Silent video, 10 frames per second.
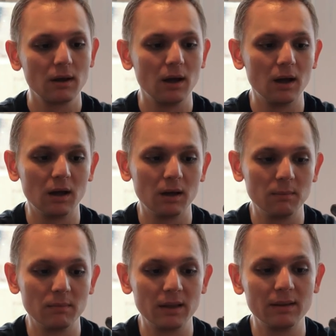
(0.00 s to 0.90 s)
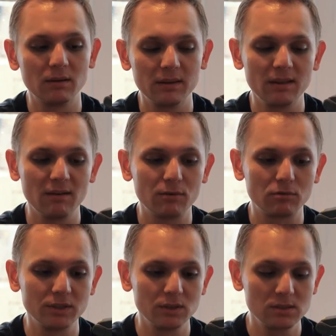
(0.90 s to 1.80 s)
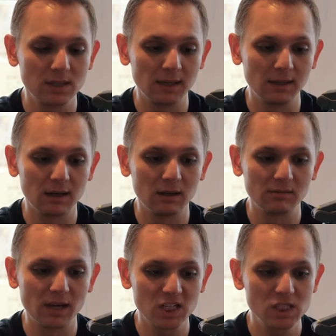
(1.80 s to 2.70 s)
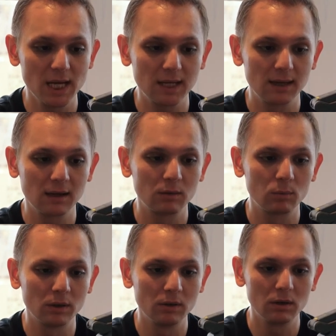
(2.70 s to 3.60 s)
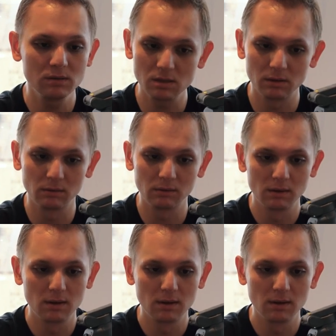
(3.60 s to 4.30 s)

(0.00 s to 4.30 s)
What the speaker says: and therefore reducing any kind of like shaking or whatnot. So